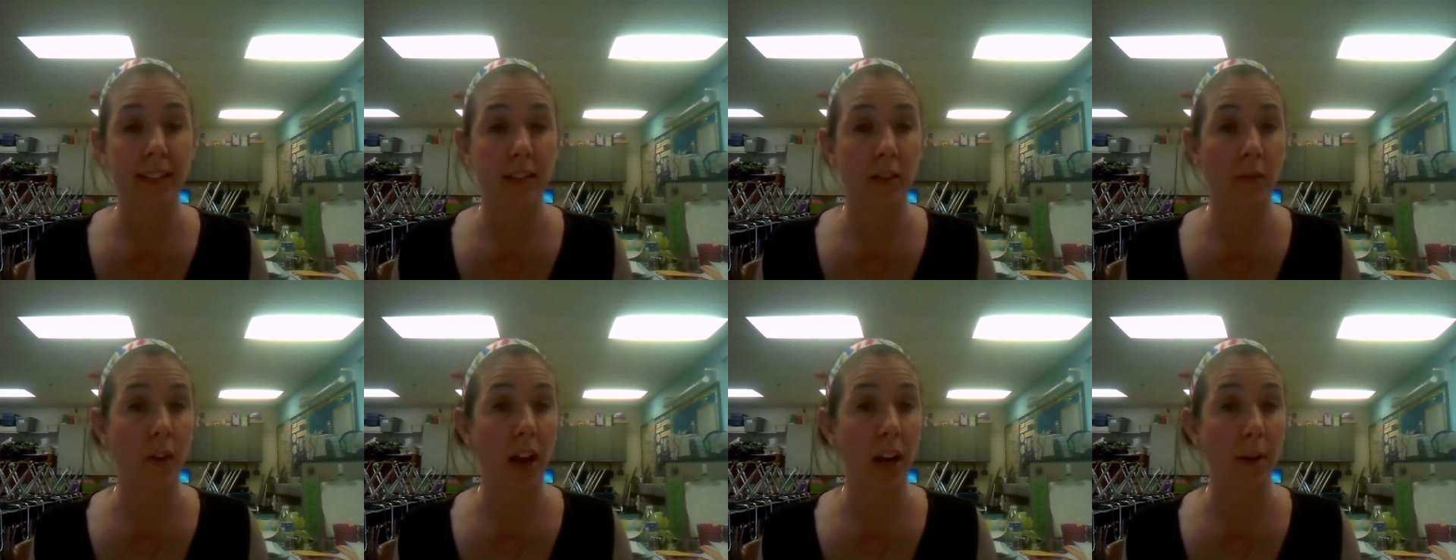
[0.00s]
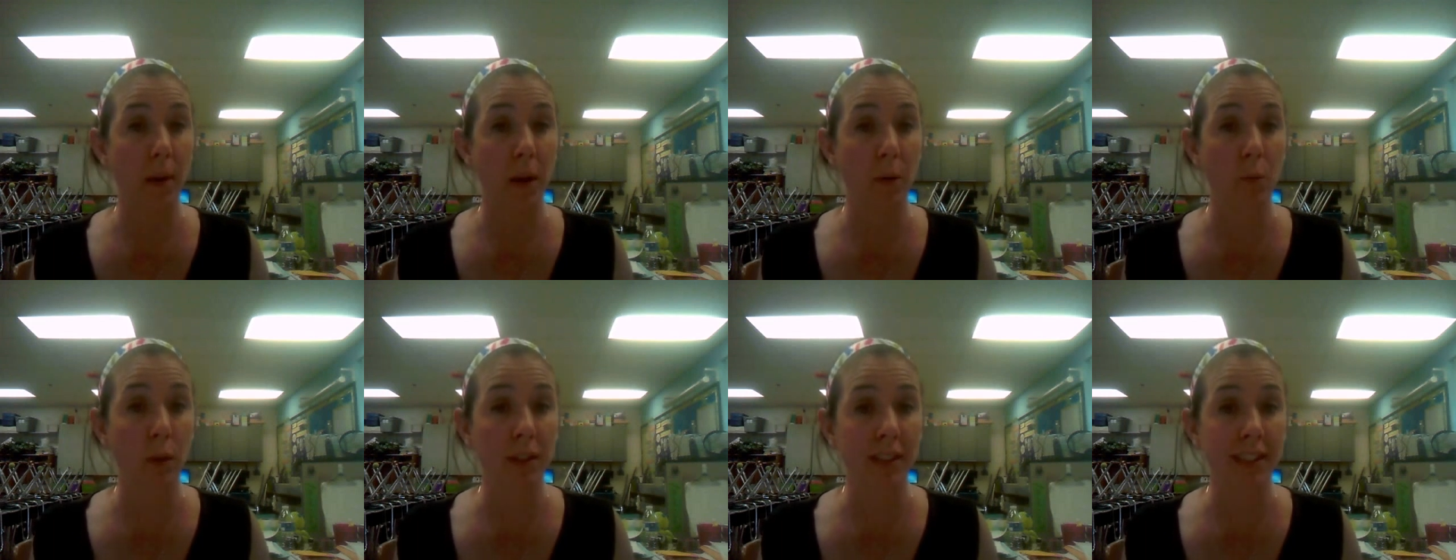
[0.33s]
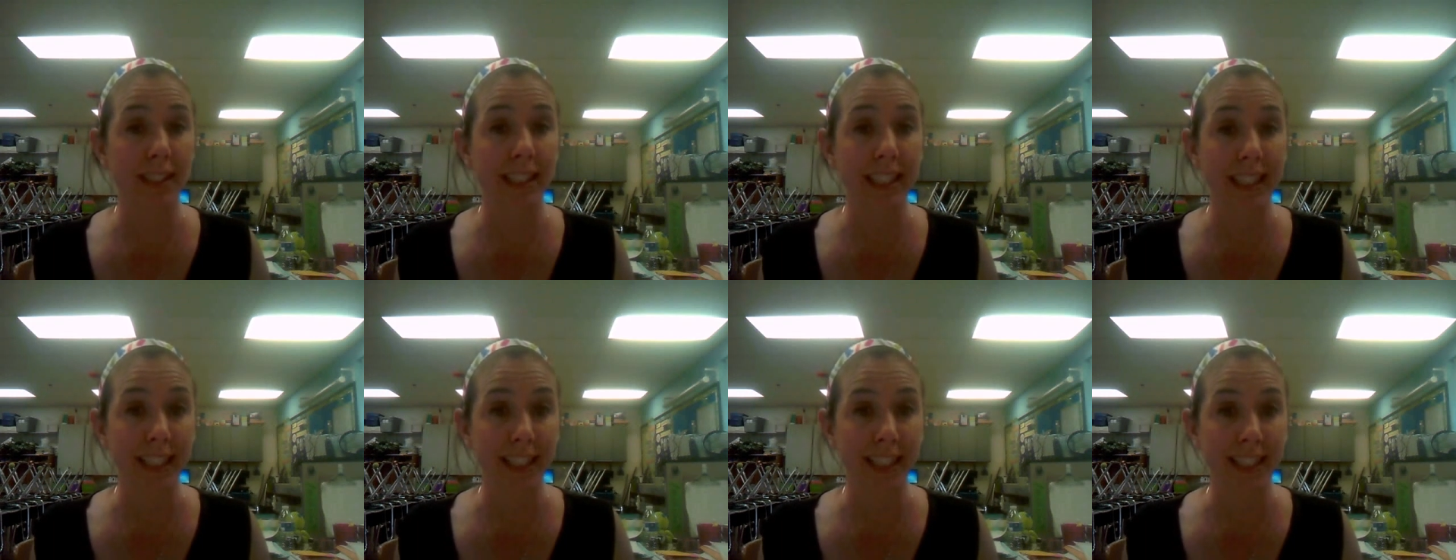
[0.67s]
divided by
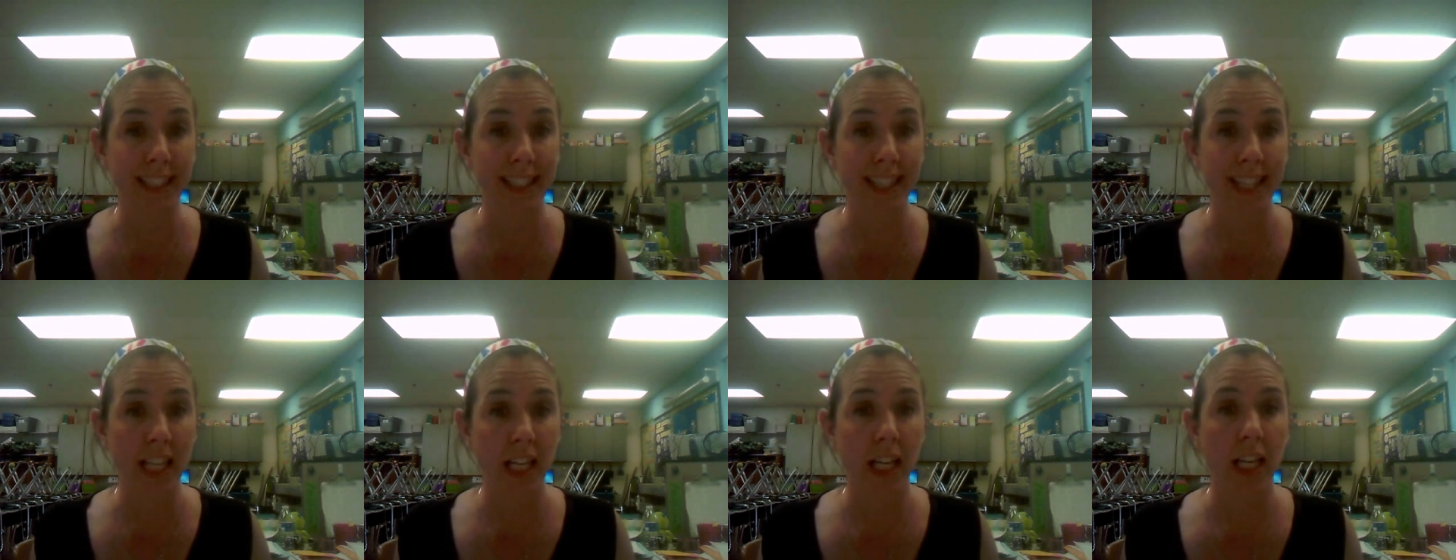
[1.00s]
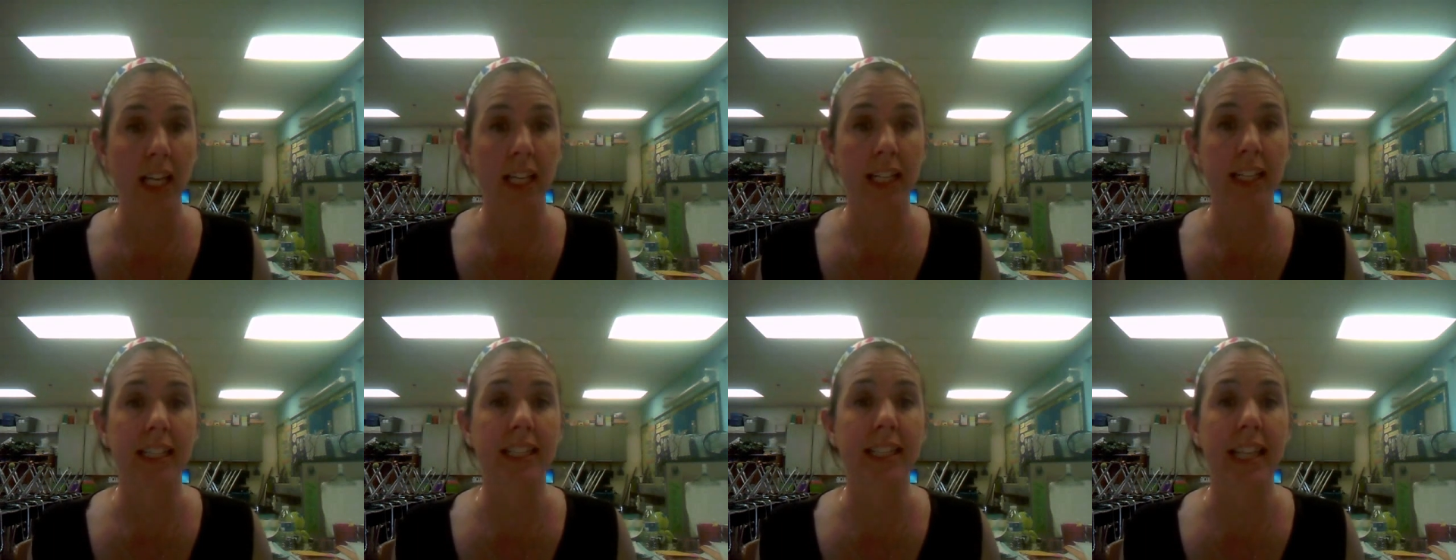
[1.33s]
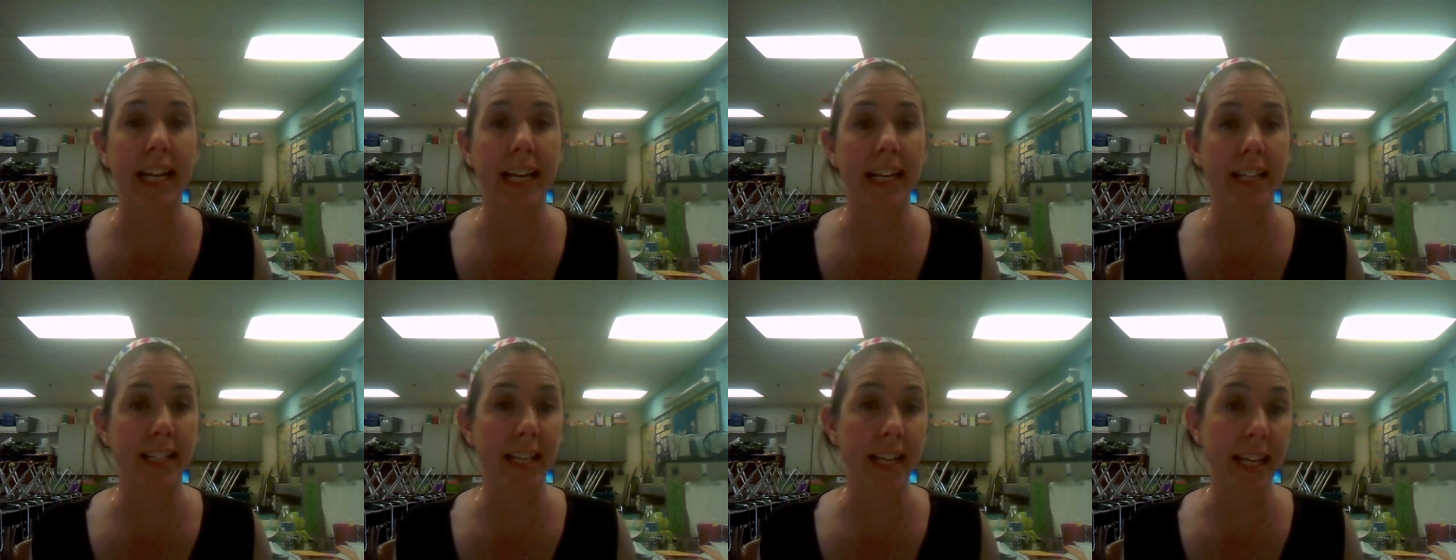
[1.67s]
1/6 is
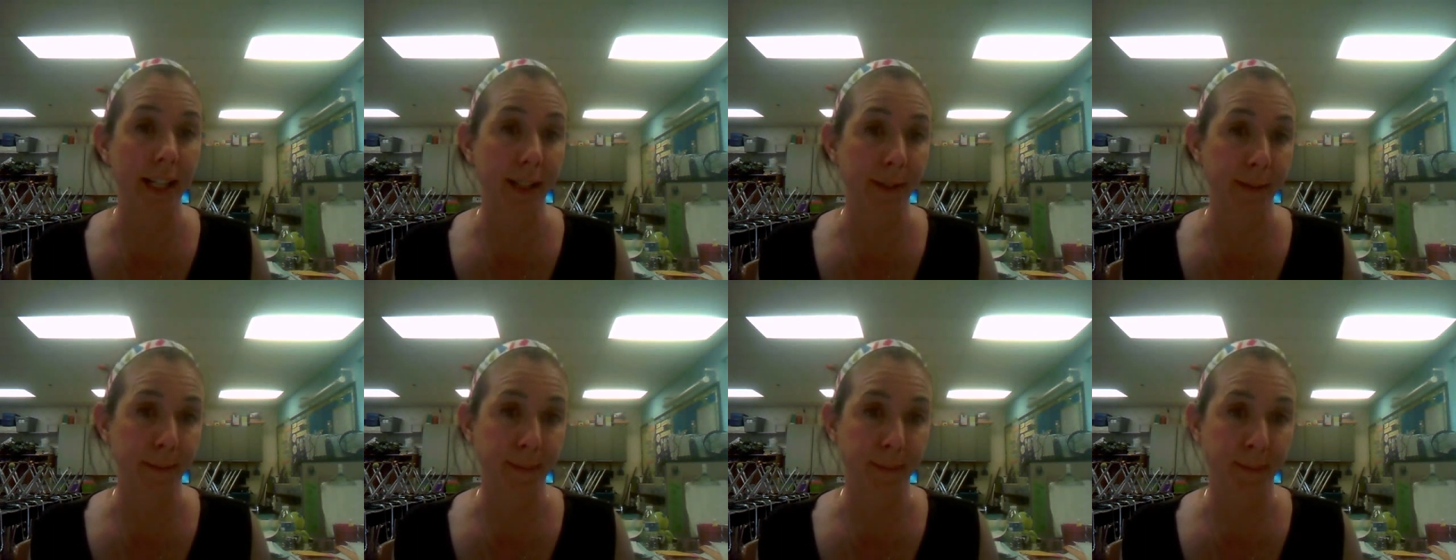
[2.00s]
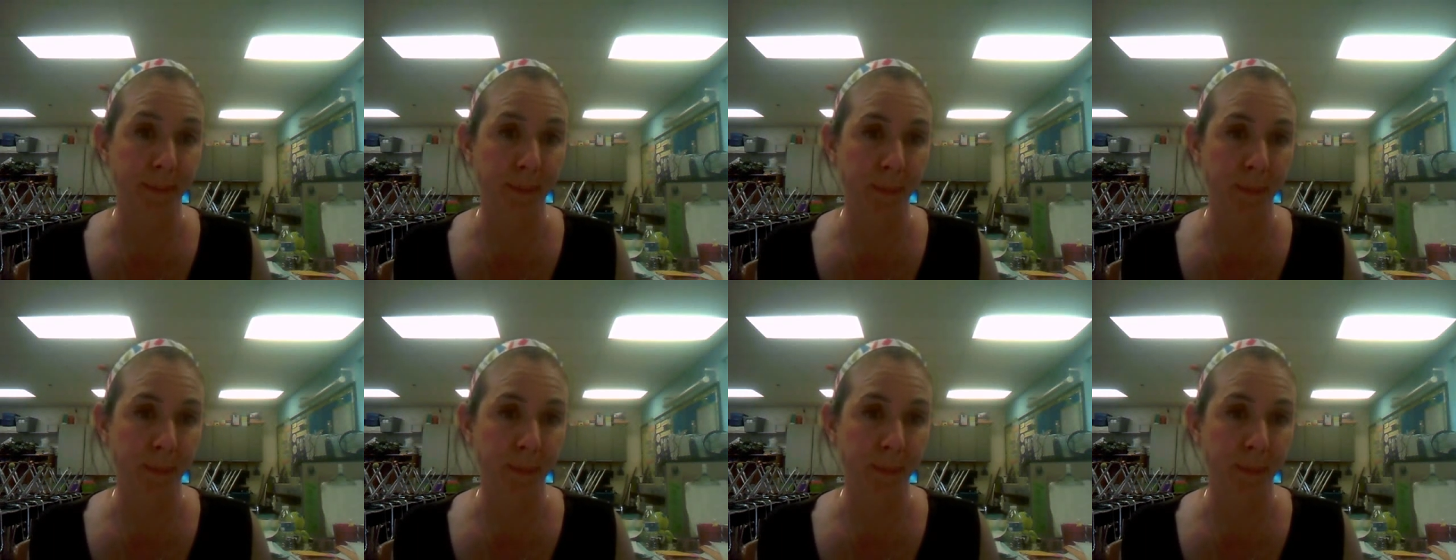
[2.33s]
18.